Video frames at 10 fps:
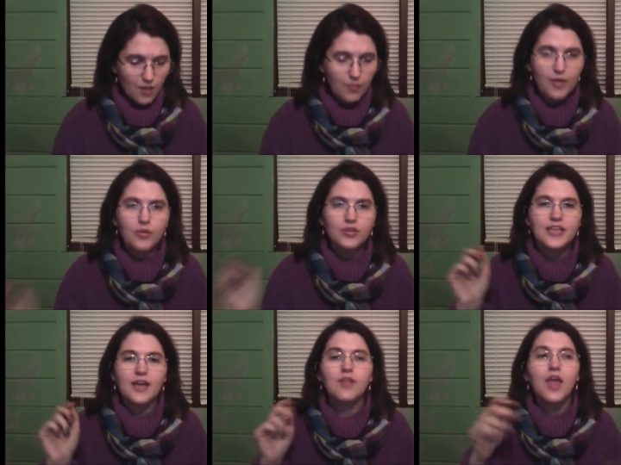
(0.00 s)
Put that book
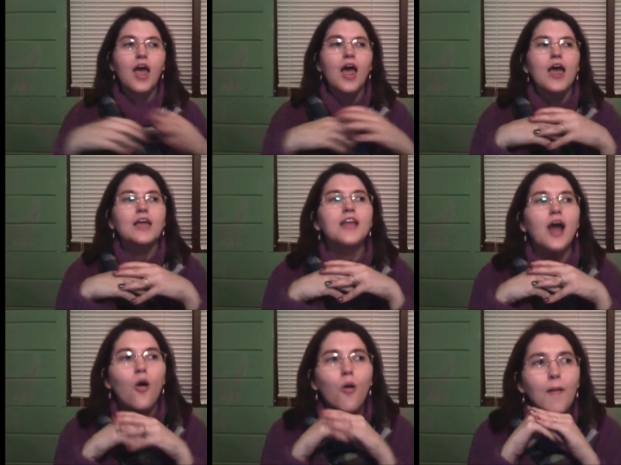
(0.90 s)
down.
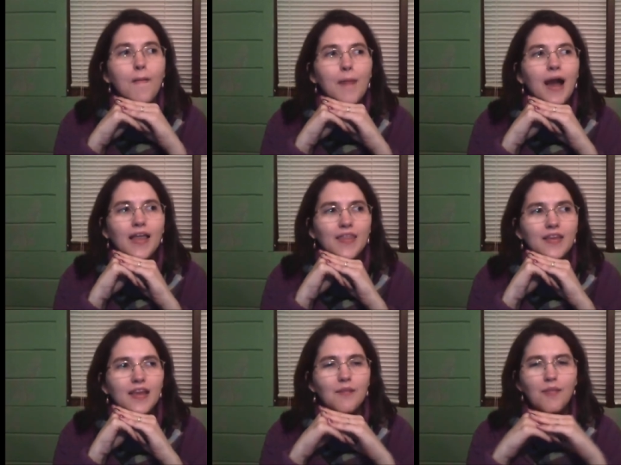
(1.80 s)
Now, back in
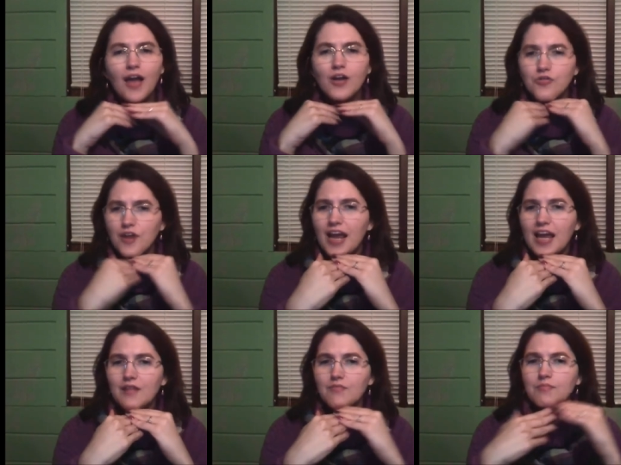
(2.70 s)
the, like, my
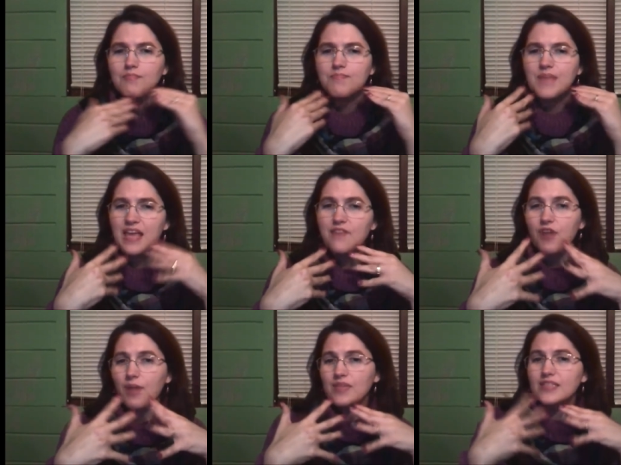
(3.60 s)
grand, being
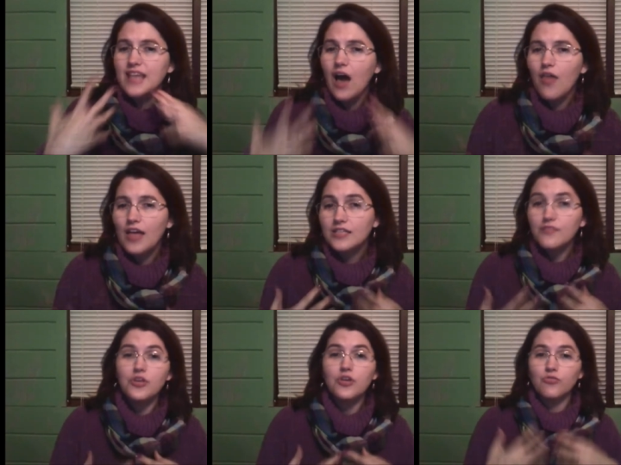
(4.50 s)
from the South, has a
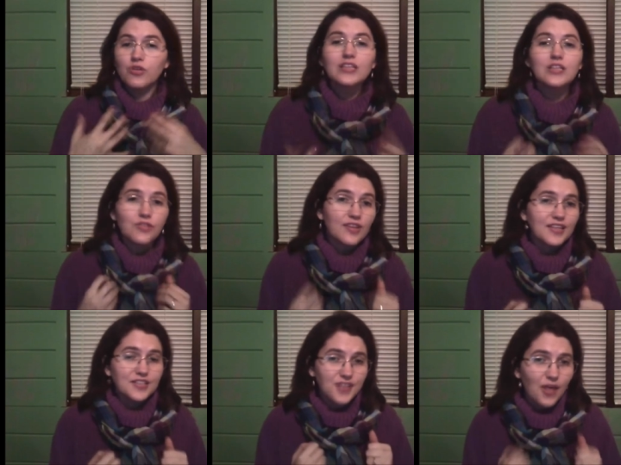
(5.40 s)
few really,
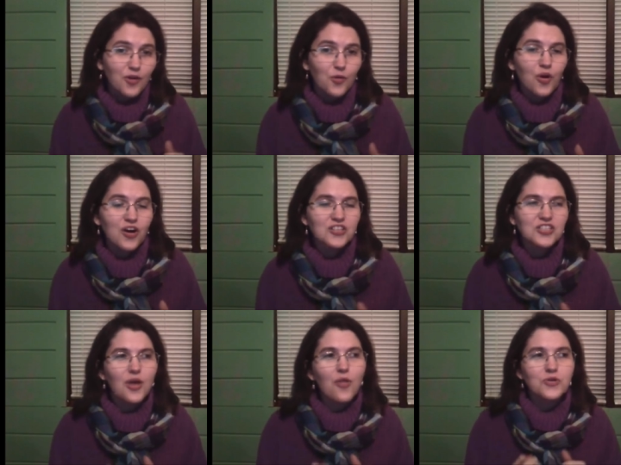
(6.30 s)
really Southern words.
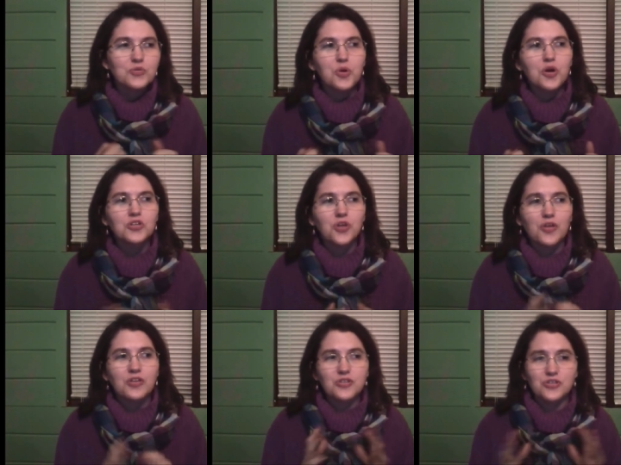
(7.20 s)
You know those words
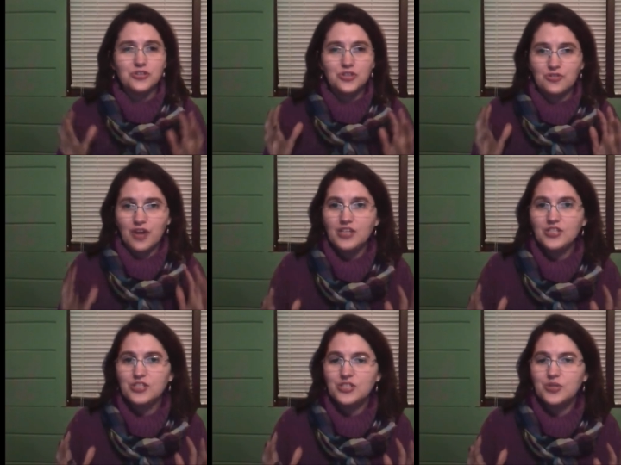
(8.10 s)
only certain
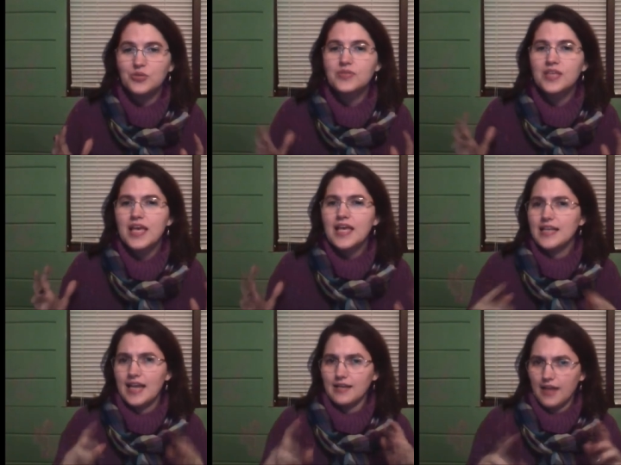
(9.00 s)
generations use?
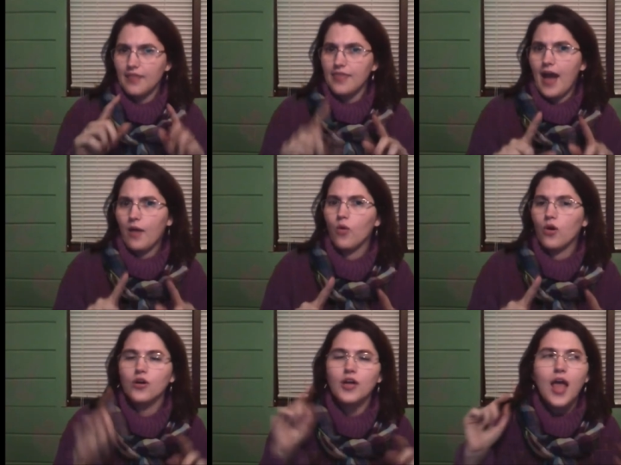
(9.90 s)
Not, not that
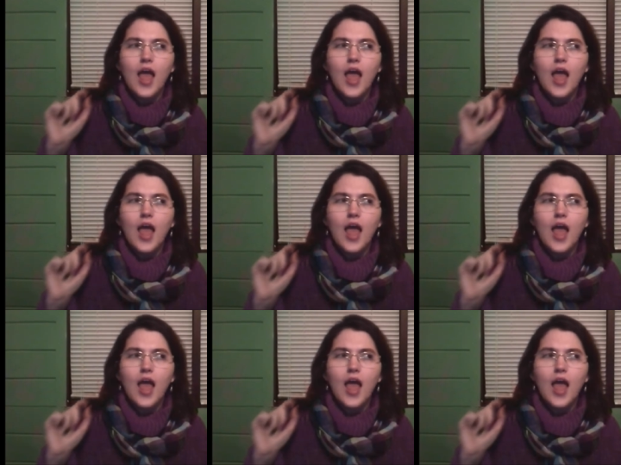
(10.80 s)
word.